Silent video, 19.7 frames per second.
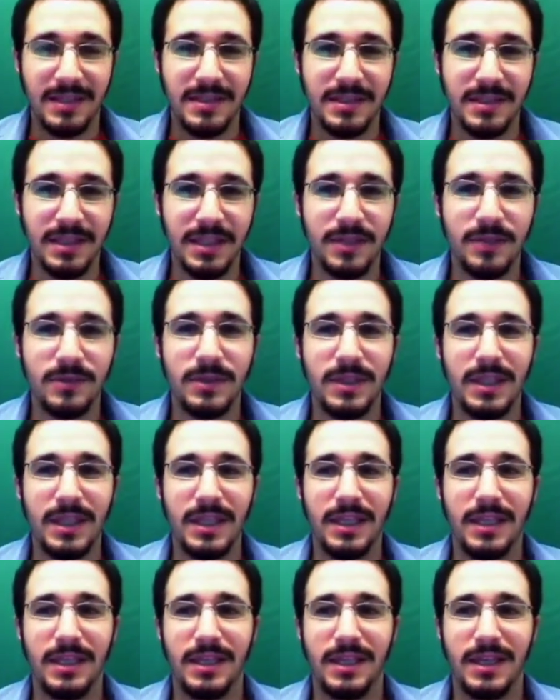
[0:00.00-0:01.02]
is
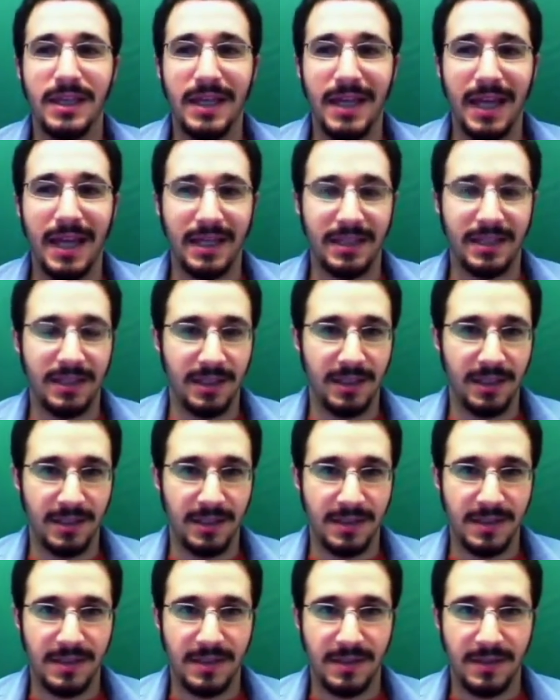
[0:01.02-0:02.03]
literally connecting
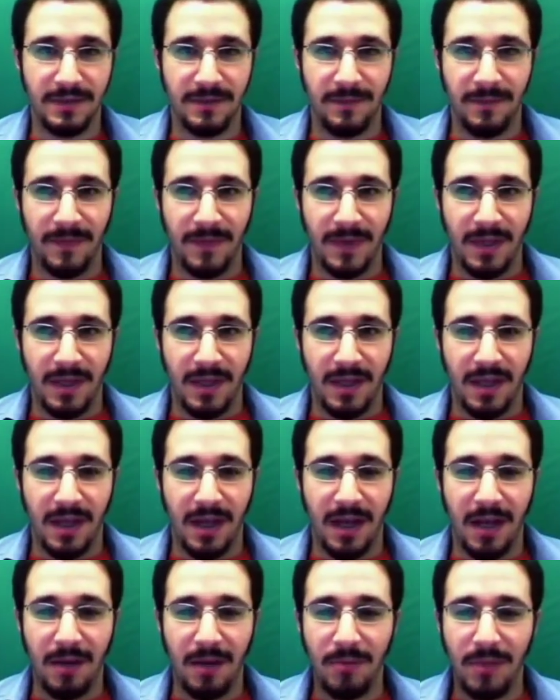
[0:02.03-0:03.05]
us.
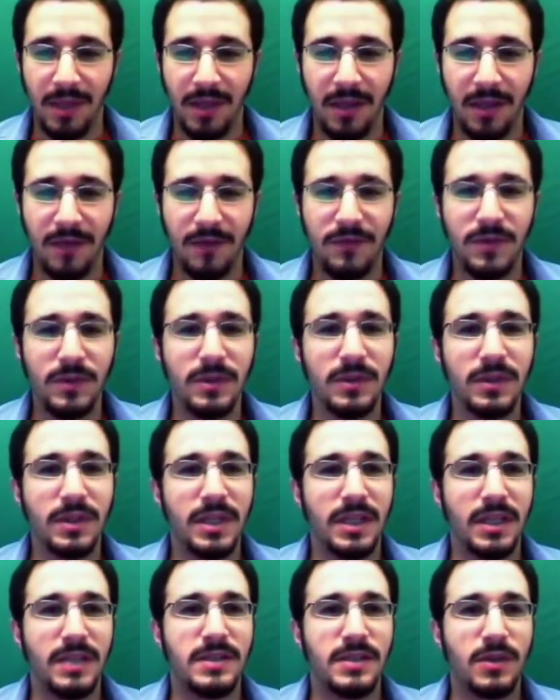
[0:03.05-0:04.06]
If you
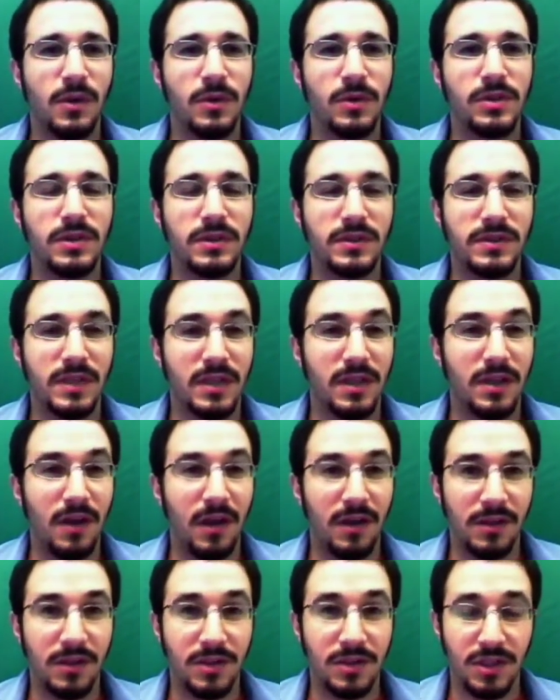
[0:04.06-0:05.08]
look at social
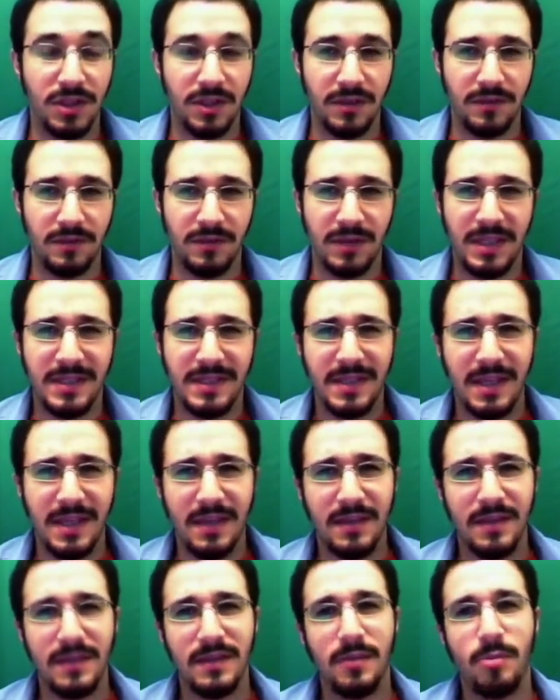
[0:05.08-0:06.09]
psychology, let's
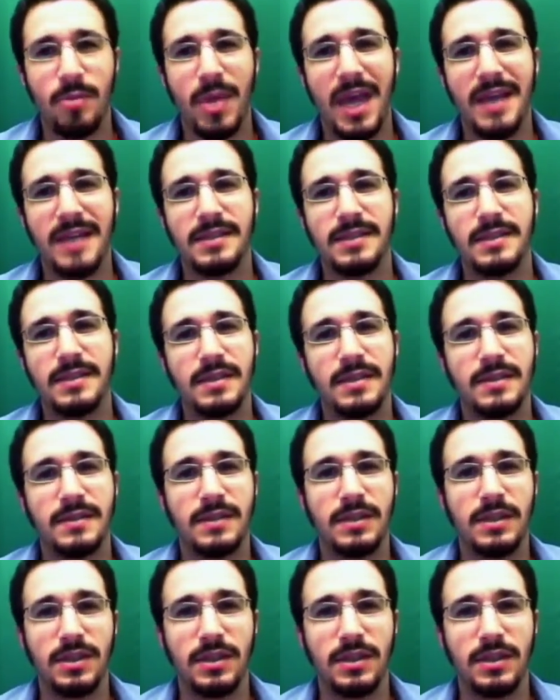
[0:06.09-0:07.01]
say that the past 60